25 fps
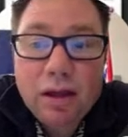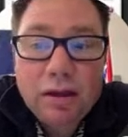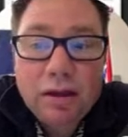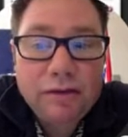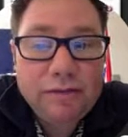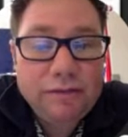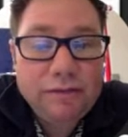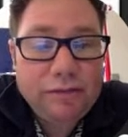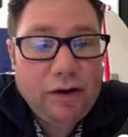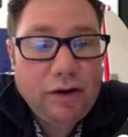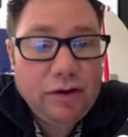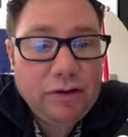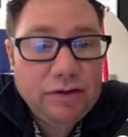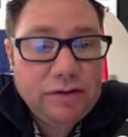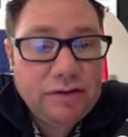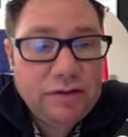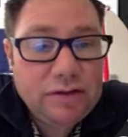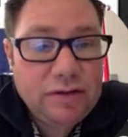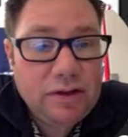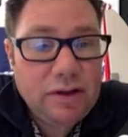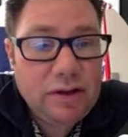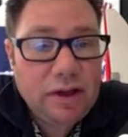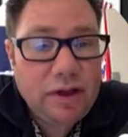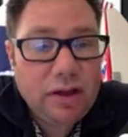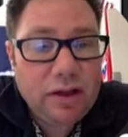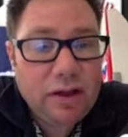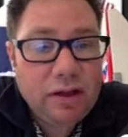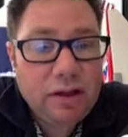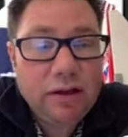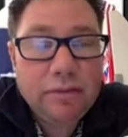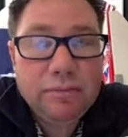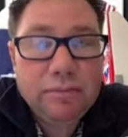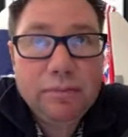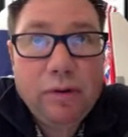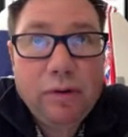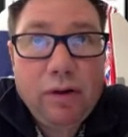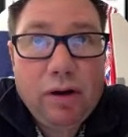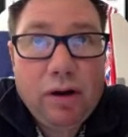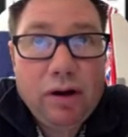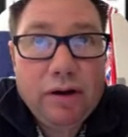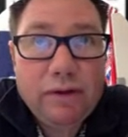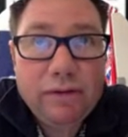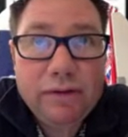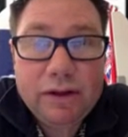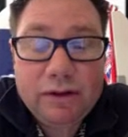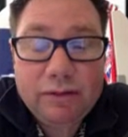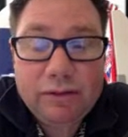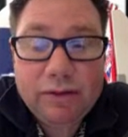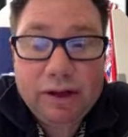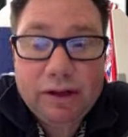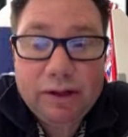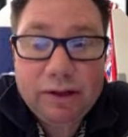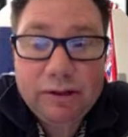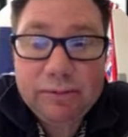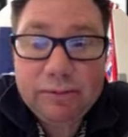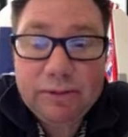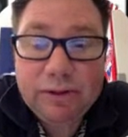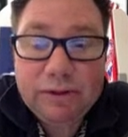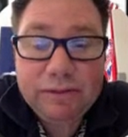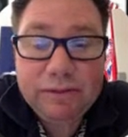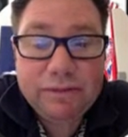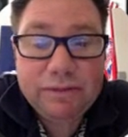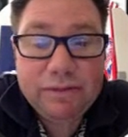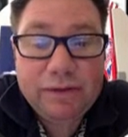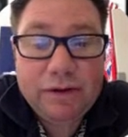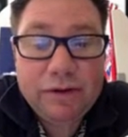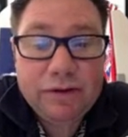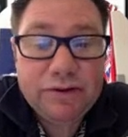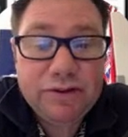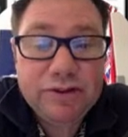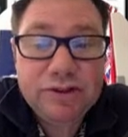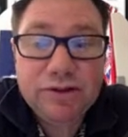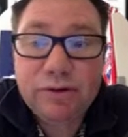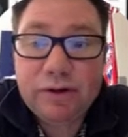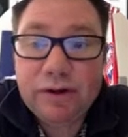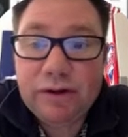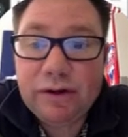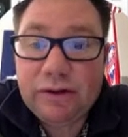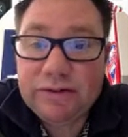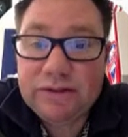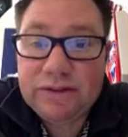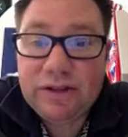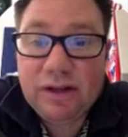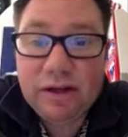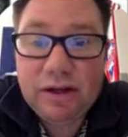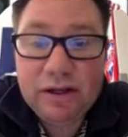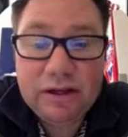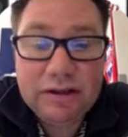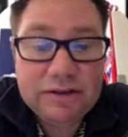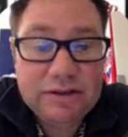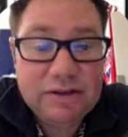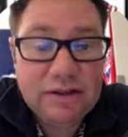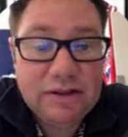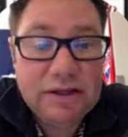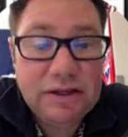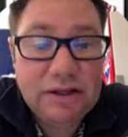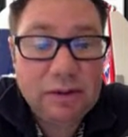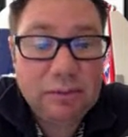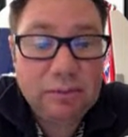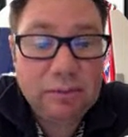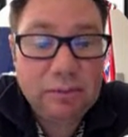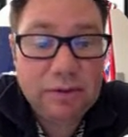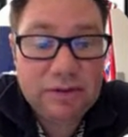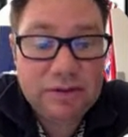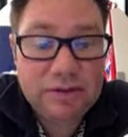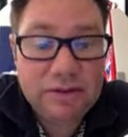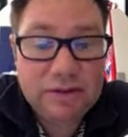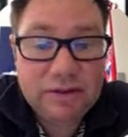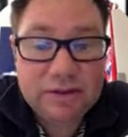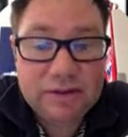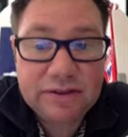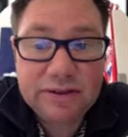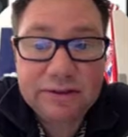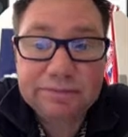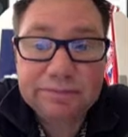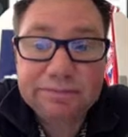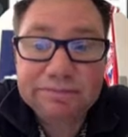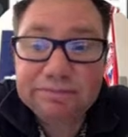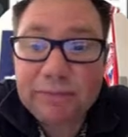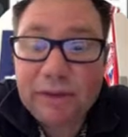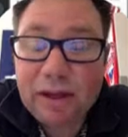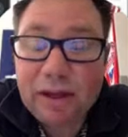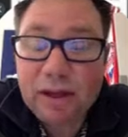The first part of the curriculum, the first unit of study, is the number system.